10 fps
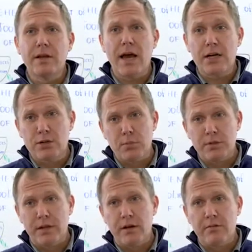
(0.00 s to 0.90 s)
and actionable
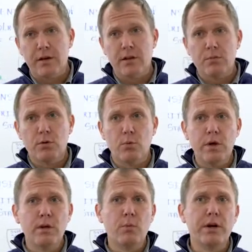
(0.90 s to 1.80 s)
data available
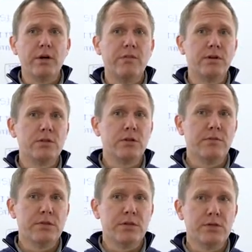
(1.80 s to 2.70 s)
when and where your field
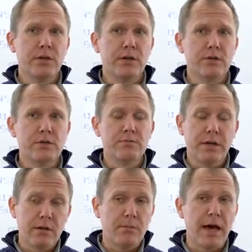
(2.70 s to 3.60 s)
service engineers
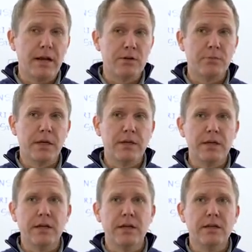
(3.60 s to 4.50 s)
and their management
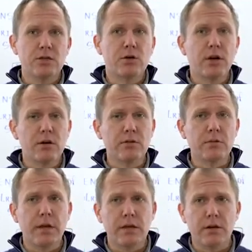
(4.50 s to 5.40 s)
need it is critical
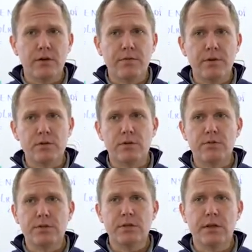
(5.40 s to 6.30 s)
to making your field
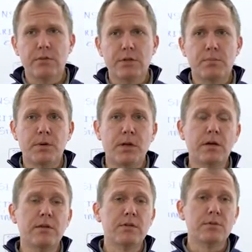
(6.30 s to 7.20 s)
service team as
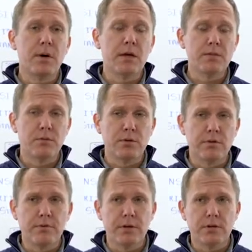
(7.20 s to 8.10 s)
productive as possible in
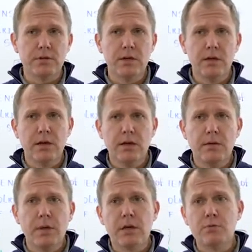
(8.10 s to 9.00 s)
the field.
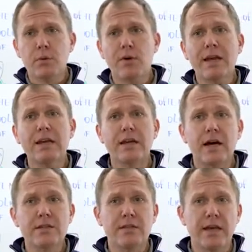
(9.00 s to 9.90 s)
Because we
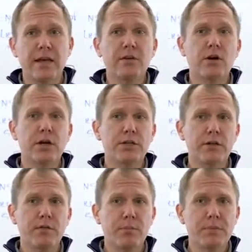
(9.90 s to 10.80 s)
recognize the
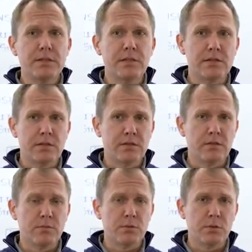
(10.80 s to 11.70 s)
integration of your business
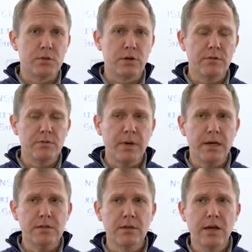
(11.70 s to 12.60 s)
systems with
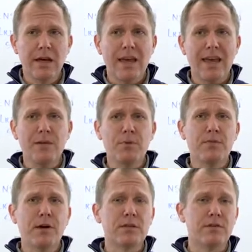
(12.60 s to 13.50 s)
ServiceMax
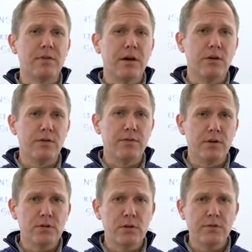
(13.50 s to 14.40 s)
amplifies the value of
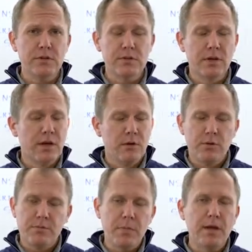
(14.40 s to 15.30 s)
field service,
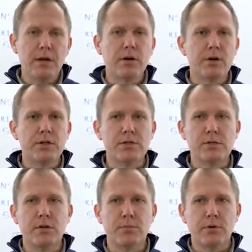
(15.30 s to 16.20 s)
we've made integration
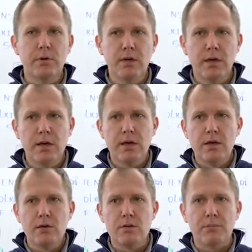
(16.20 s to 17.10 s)
simple,
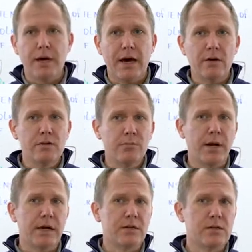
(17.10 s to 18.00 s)
using patterns and
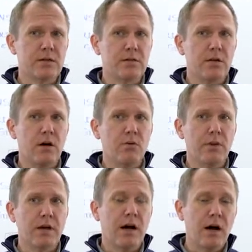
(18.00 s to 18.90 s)
practices along
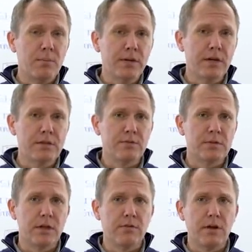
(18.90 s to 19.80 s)
with a comprehensive
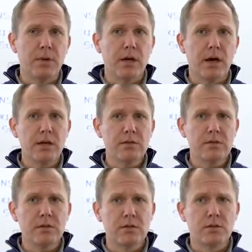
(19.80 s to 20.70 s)
set of
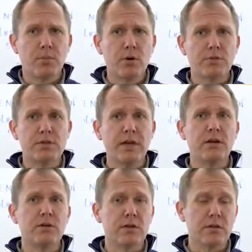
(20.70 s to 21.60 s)
APIs and supportive
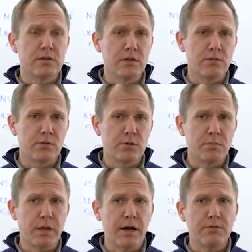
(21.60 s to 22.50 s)
standards on the
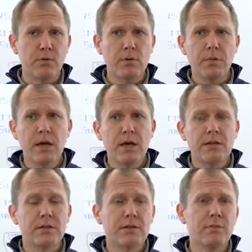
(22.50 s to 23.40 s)
Salesforce platform
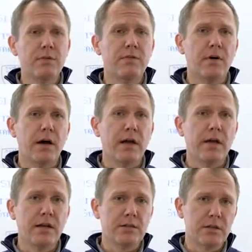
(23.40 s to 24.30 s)
to simplify
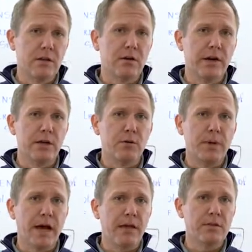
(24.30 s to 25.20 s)
and accelerate your
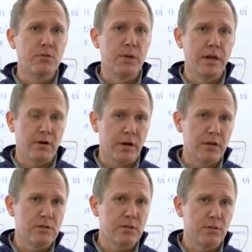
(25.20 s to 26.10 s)
path to an
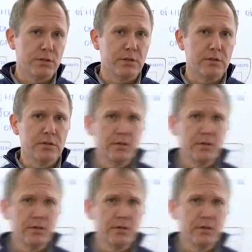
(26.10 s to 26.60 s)
integrated solution.